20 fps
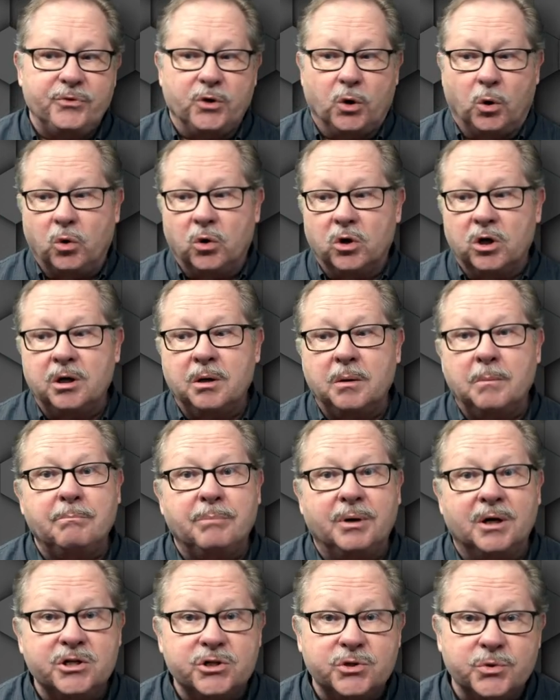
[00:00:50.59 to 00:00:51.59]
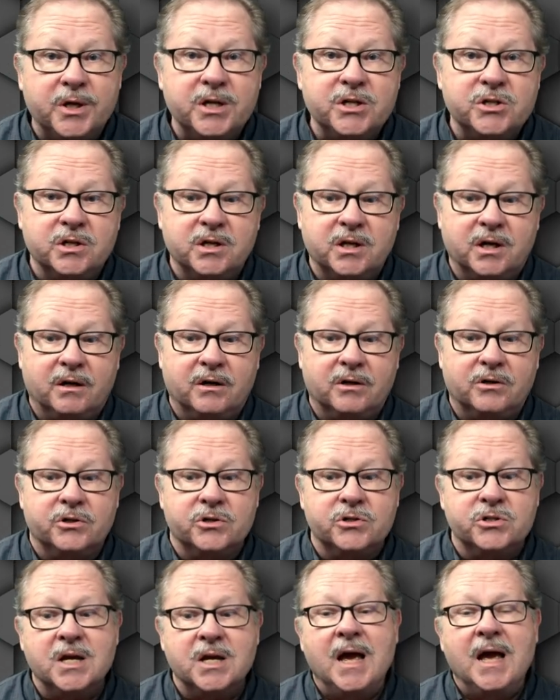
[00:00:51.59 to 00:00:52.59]
or punctuation
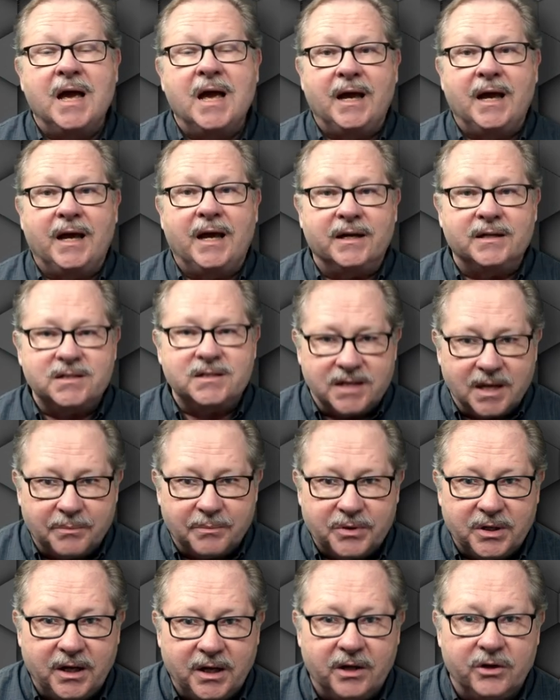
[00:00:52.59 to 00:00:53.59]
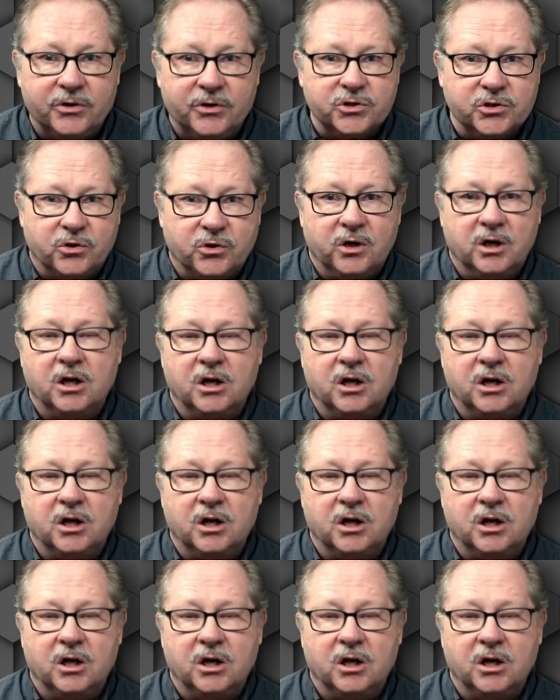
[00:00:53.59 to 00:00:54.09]
characters except an underscore.